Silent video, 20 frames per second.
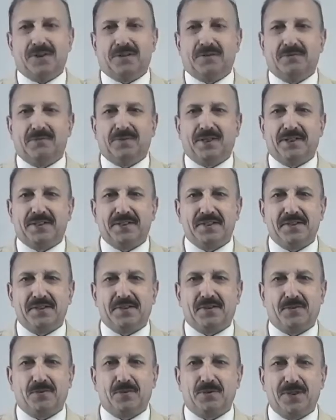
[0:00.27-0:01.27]
alaikum, my dear
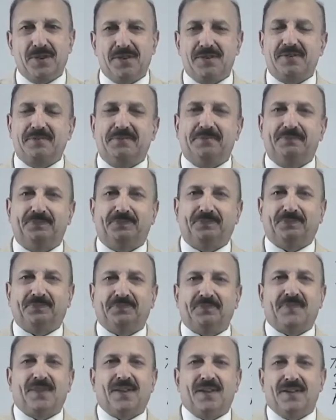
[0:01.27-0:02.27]
students.
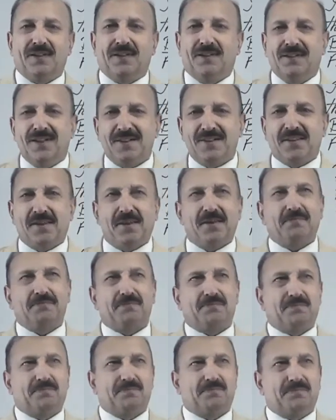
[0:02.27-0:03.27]
Let's have
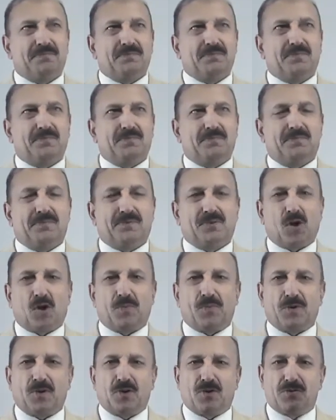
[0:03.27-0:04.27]

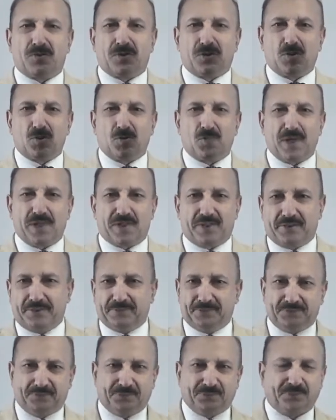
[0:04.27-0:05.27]
topic of trigonometry.
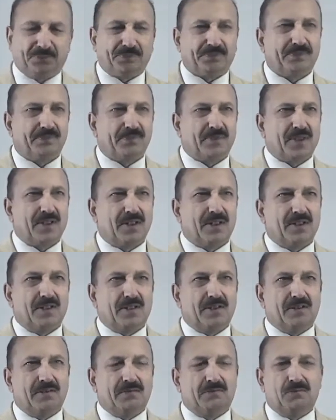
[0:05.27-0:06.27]

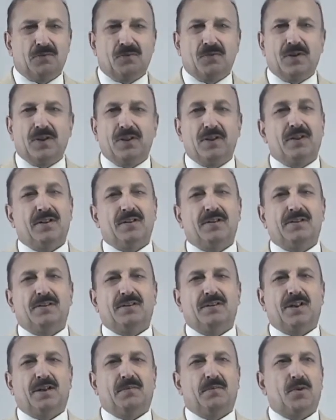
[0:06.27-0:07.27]
We will learn
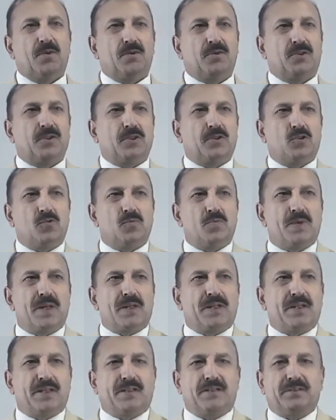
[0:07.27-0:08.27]
about
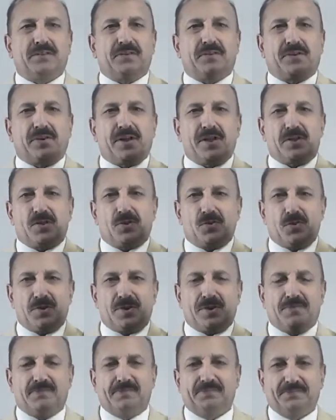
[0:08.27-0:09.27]
trigonometric
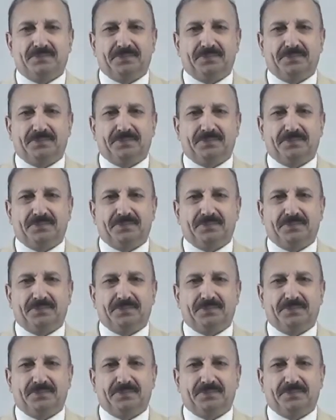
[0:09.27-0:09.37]
ratios